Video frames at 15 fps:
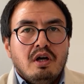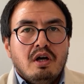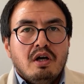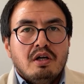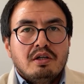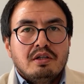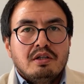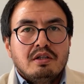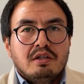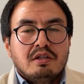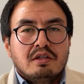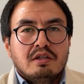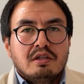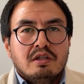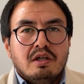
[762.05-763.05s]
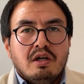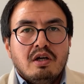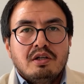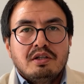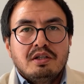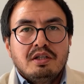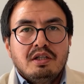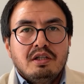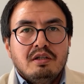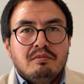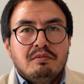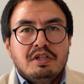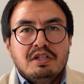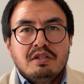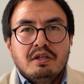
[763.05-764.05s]
on the
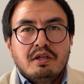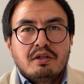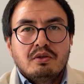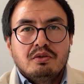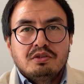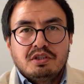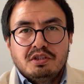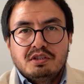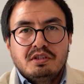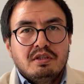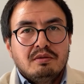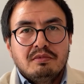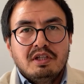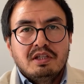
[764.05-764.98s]
media ecosystem,